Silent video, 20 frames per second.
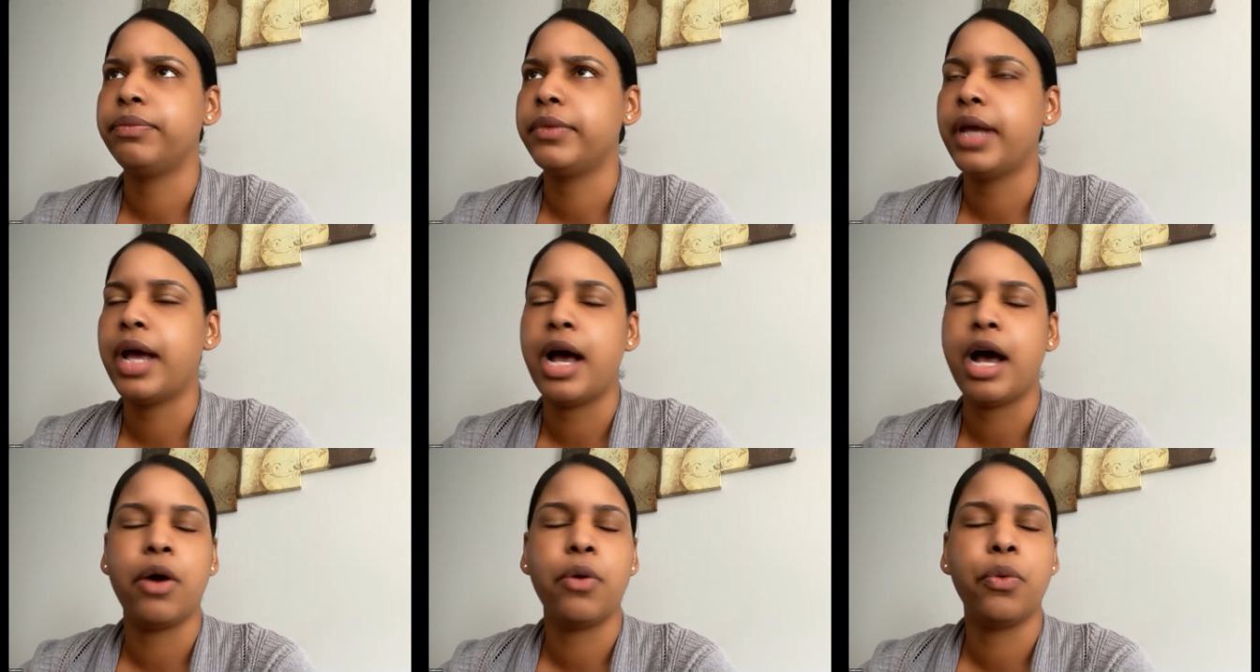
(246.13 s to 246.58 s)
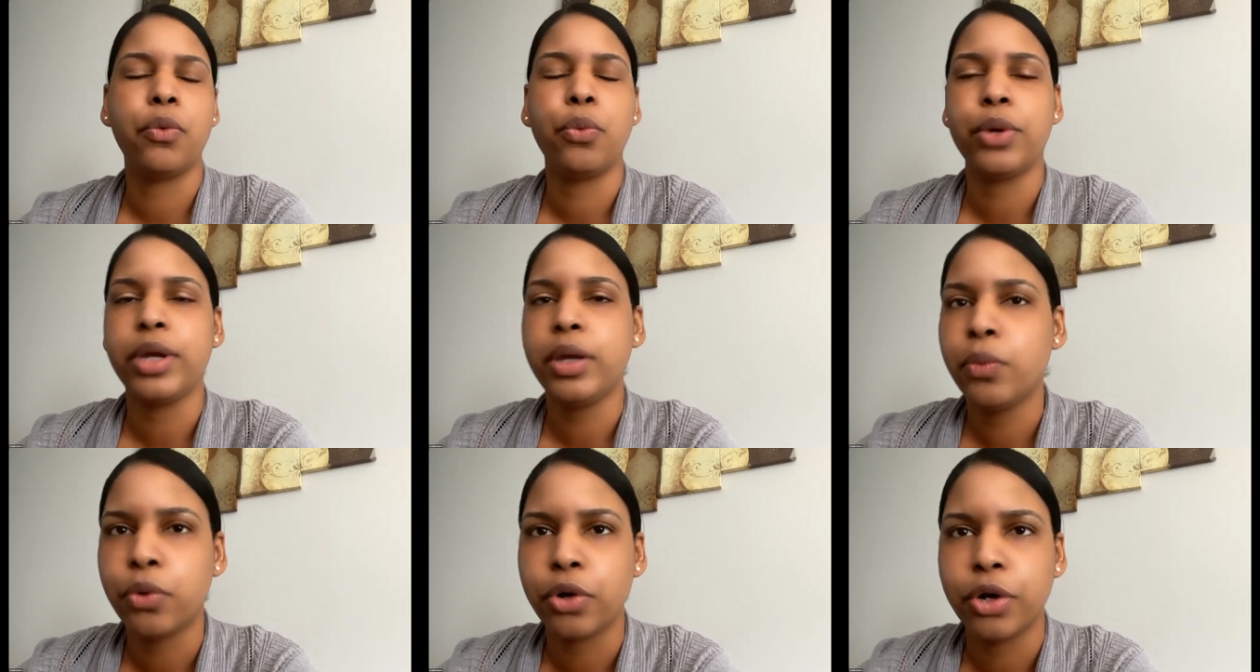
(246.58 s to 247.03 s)
how
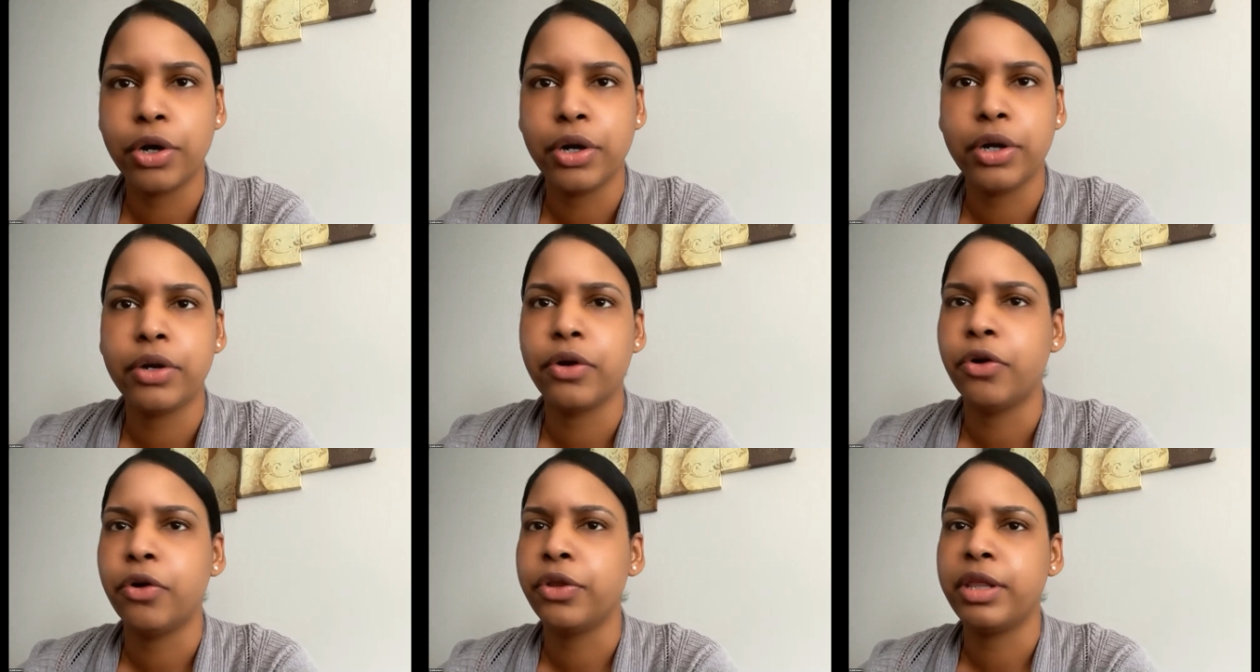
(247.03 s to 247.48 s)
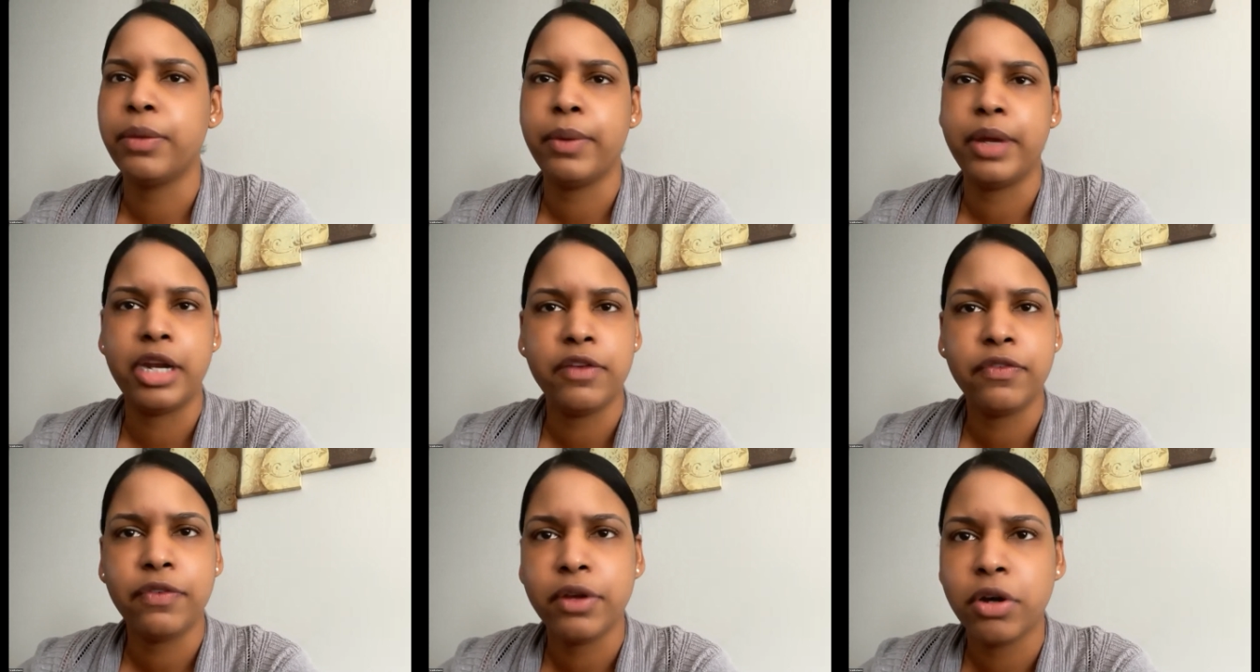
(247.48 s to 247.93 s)
we work, all the
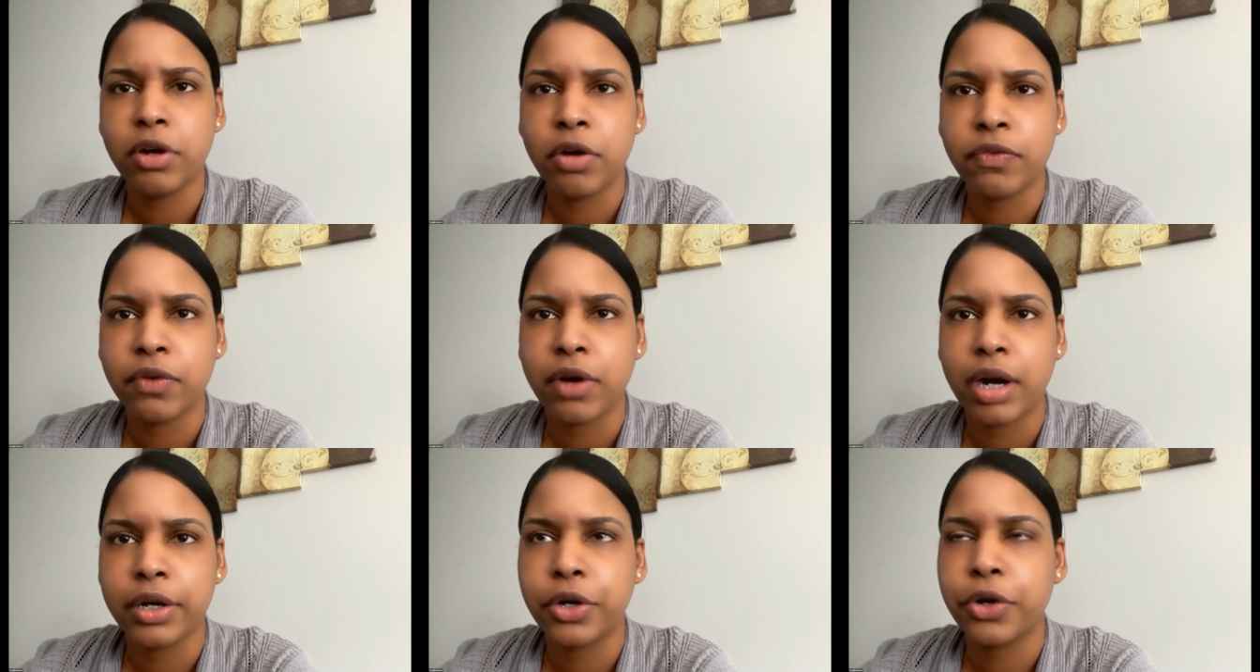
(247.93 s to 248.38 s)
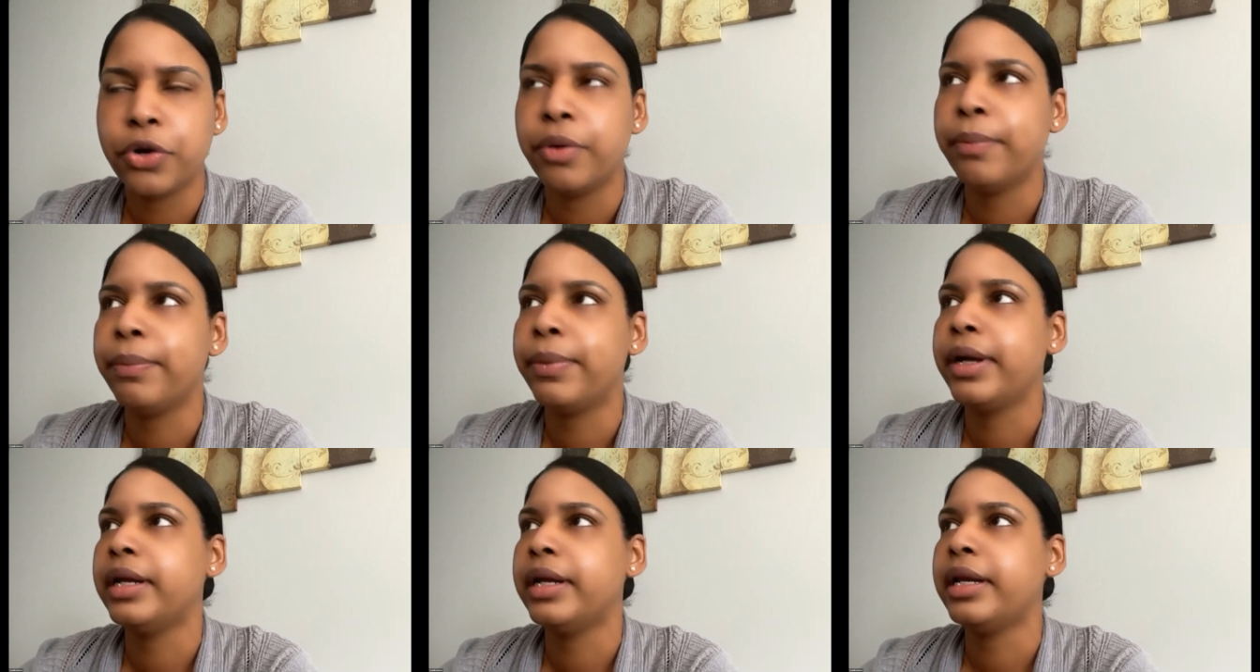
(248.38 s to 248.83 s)
benefit of our
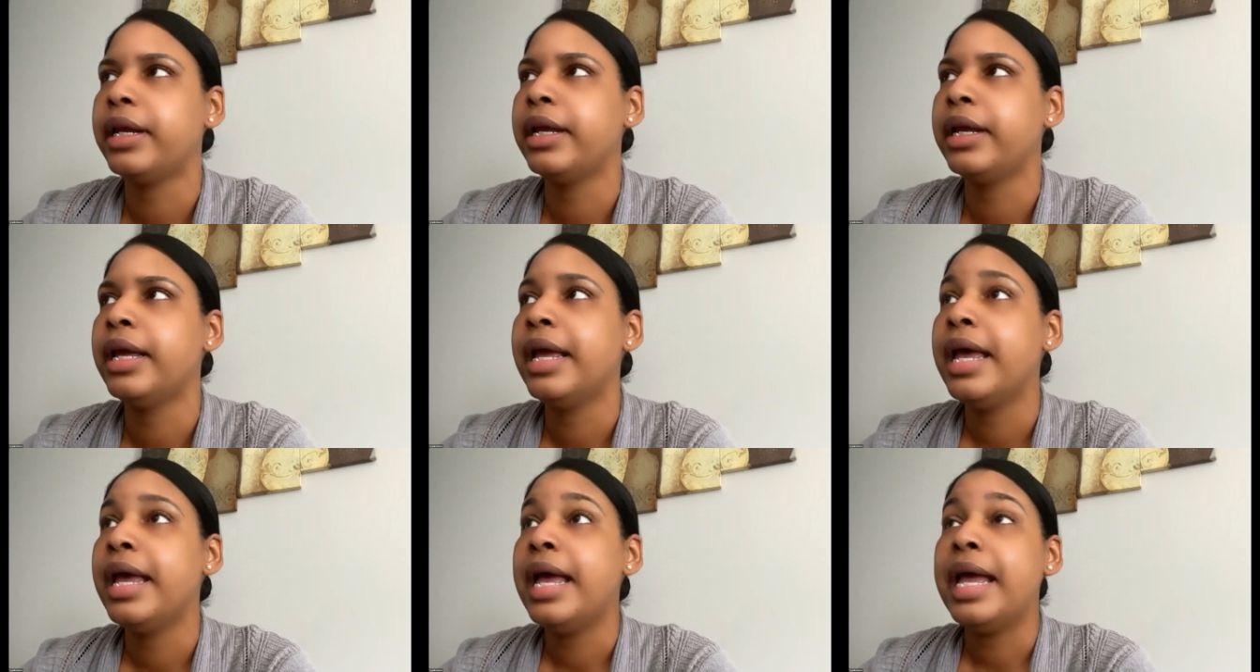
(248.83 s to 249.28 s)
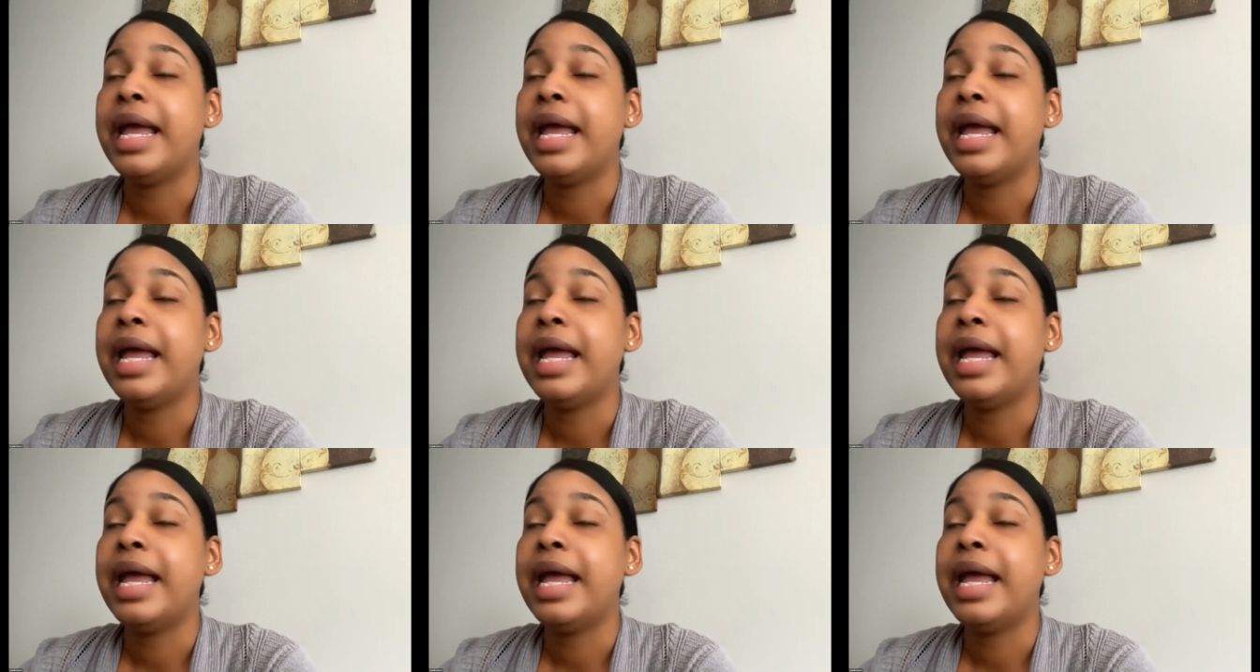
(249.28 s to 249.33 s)
company.